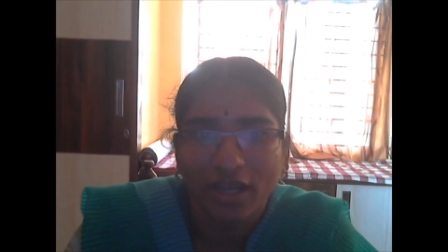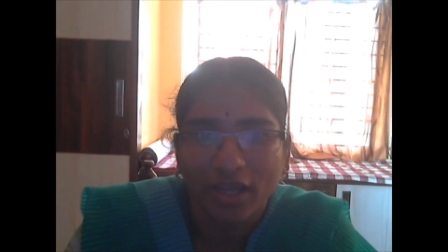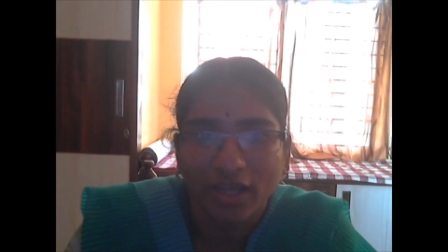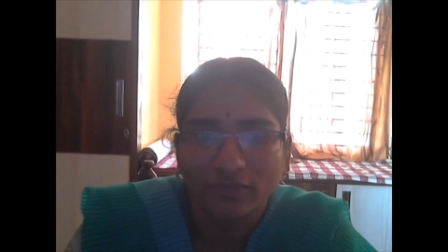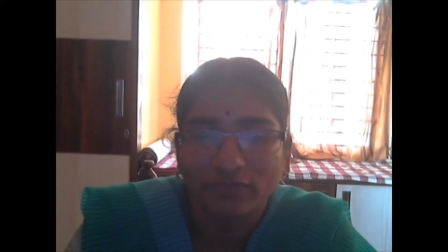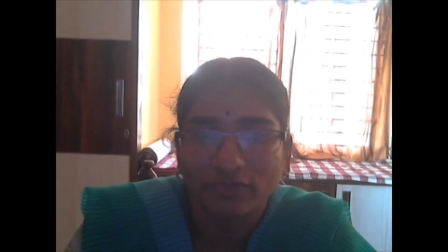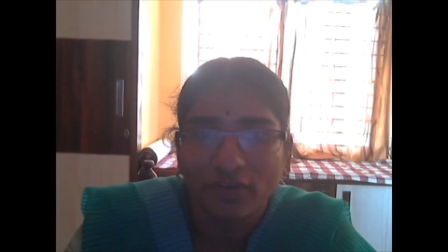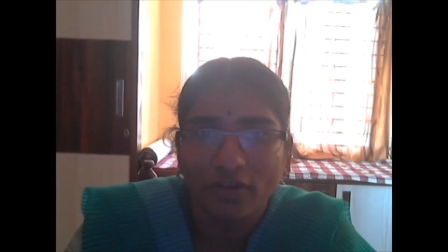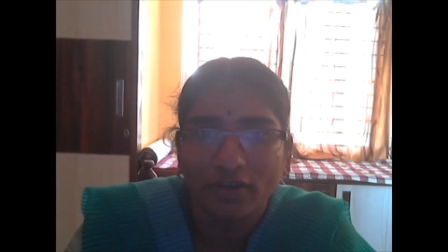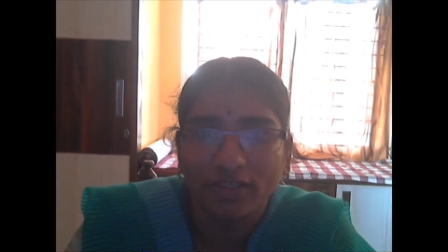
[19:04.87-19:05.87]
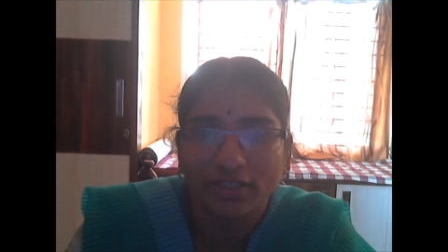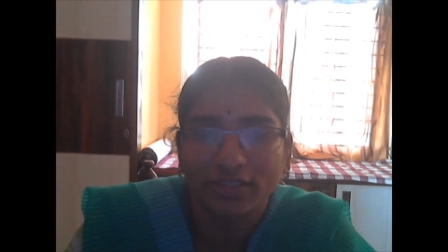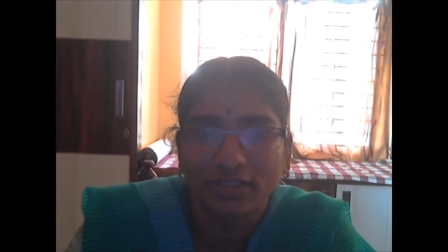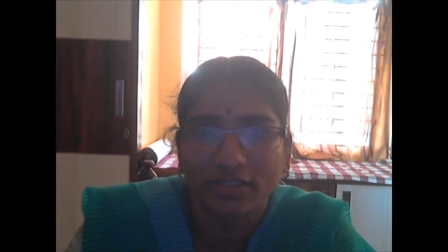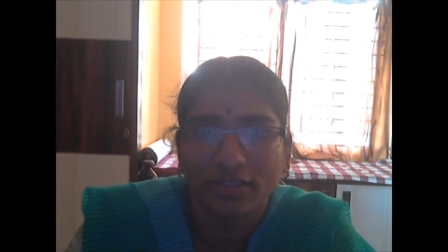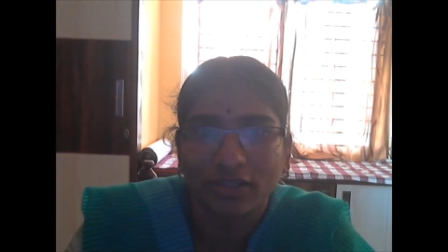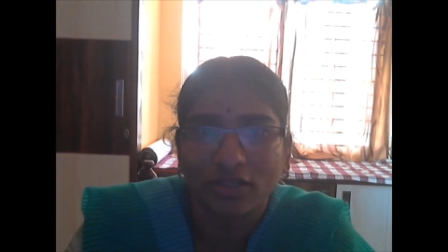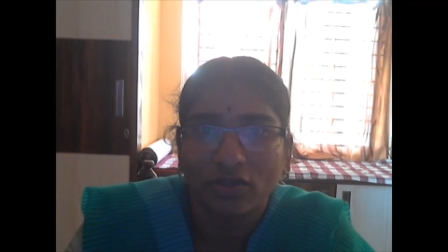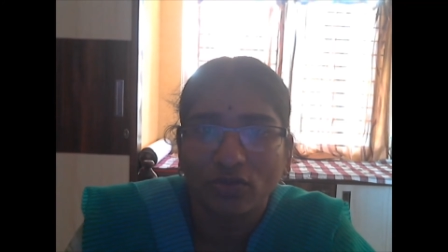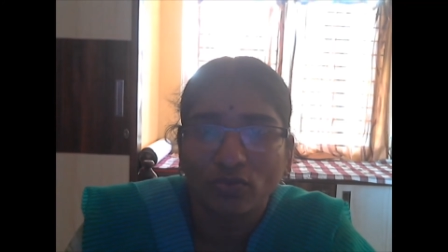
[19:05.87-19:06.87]
and fall is the
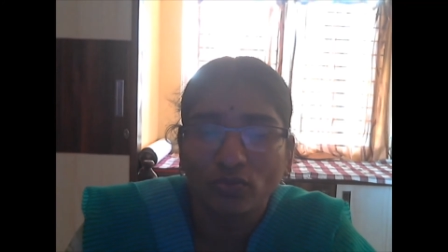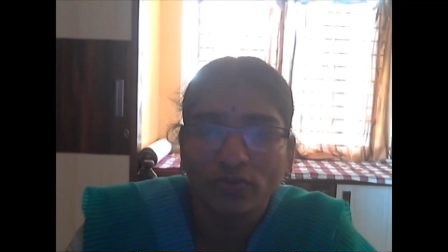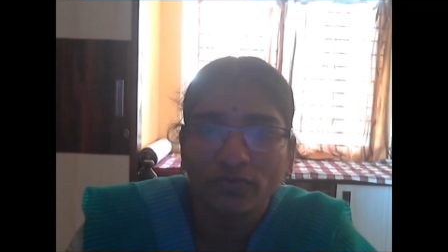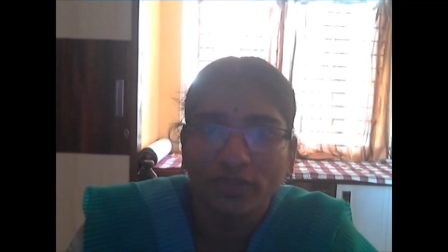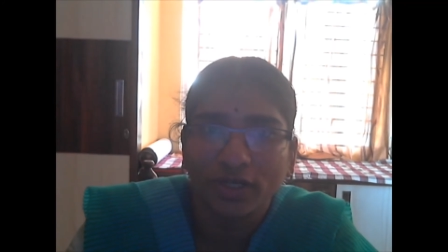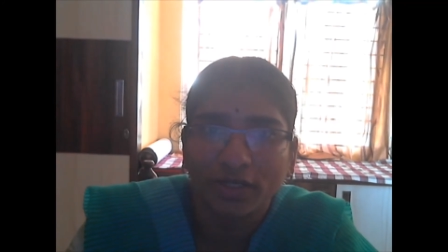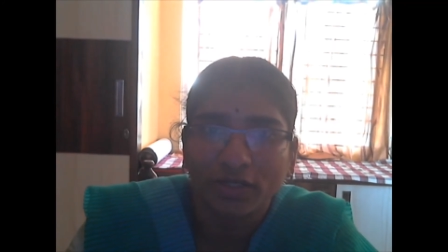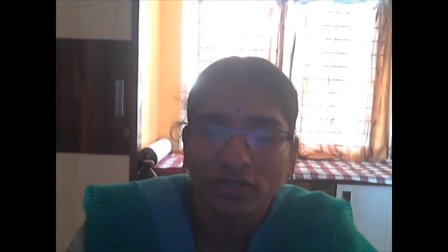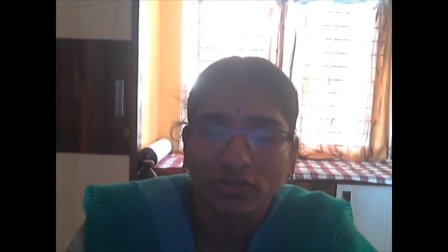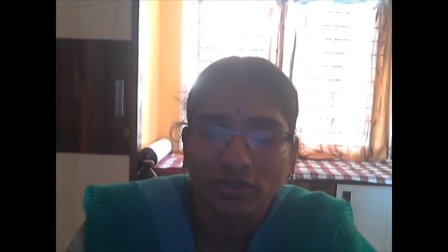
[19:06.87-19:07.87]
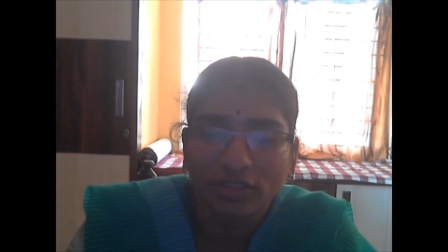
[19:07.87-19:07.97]
root word. So the